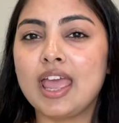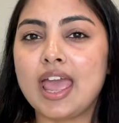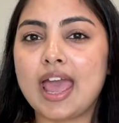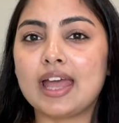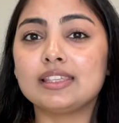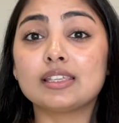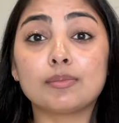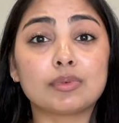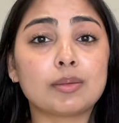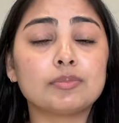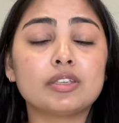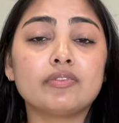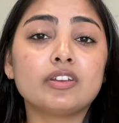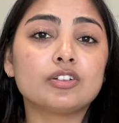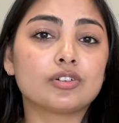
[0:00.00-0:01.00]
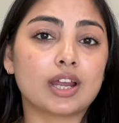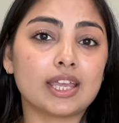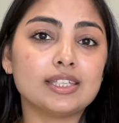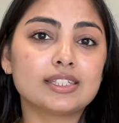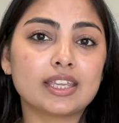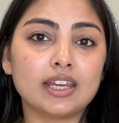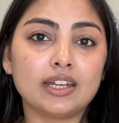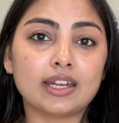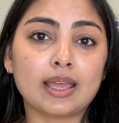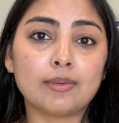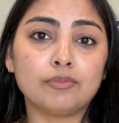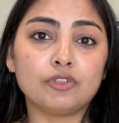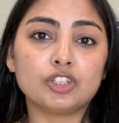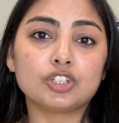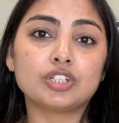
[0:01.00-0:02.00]
and sometimes even dry skin type
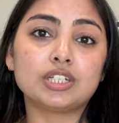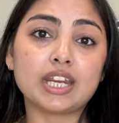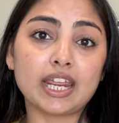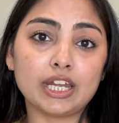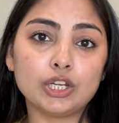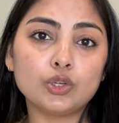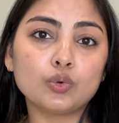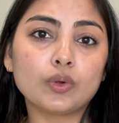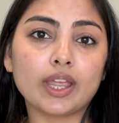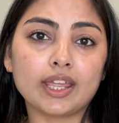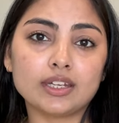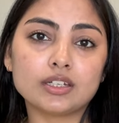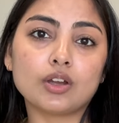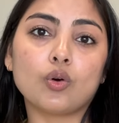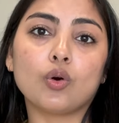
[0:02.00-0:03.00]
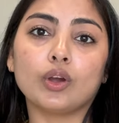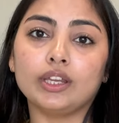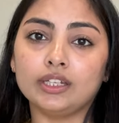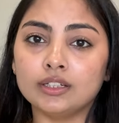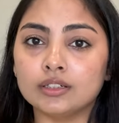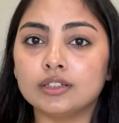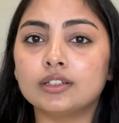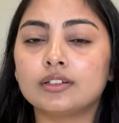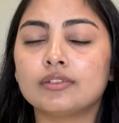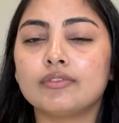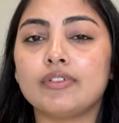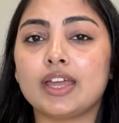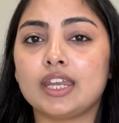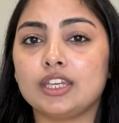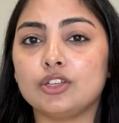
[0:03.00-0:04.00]
which tend to get oilier
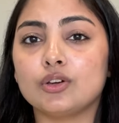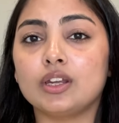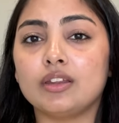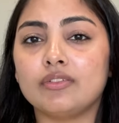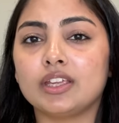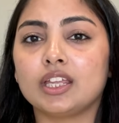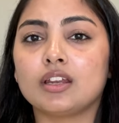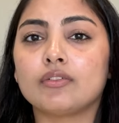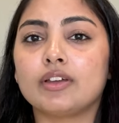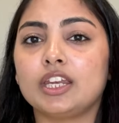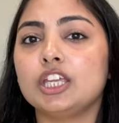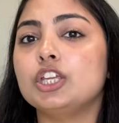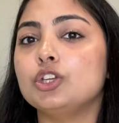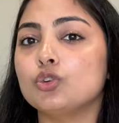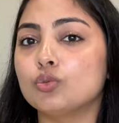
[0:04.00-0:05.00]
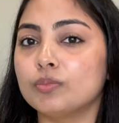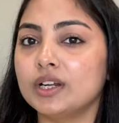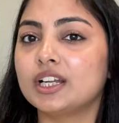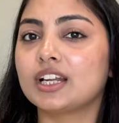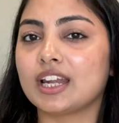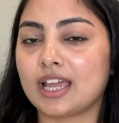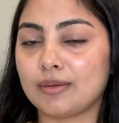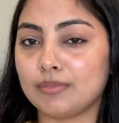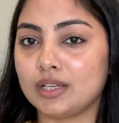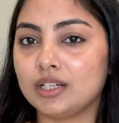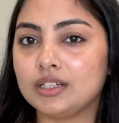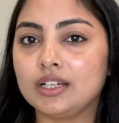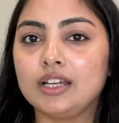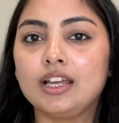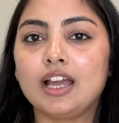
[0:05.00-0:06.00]
when you're living in a very humid climate.